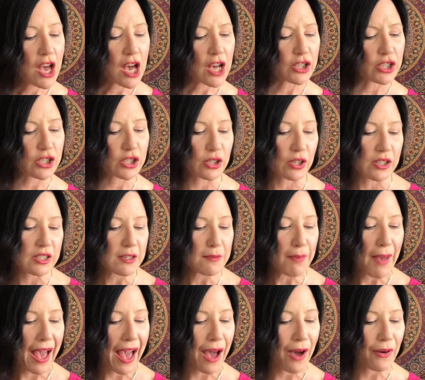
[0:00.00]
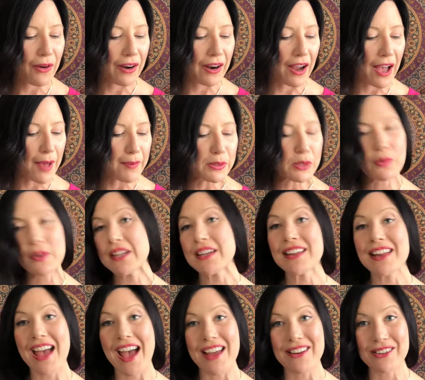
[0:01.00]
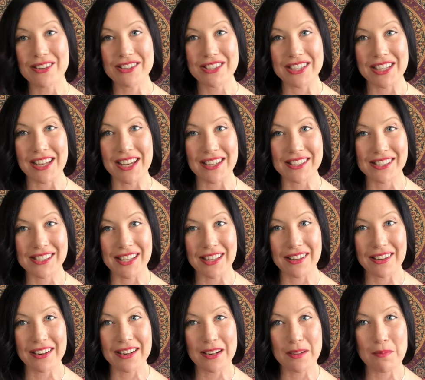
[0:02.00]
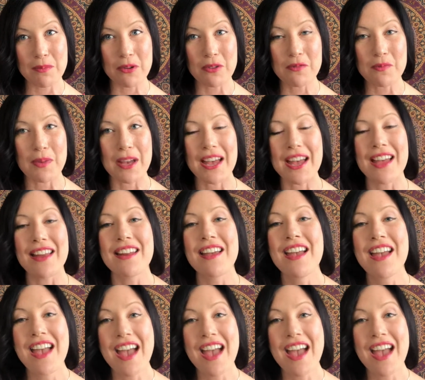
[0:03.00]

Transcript: A surge of power, upswing in energy, accelerating movement.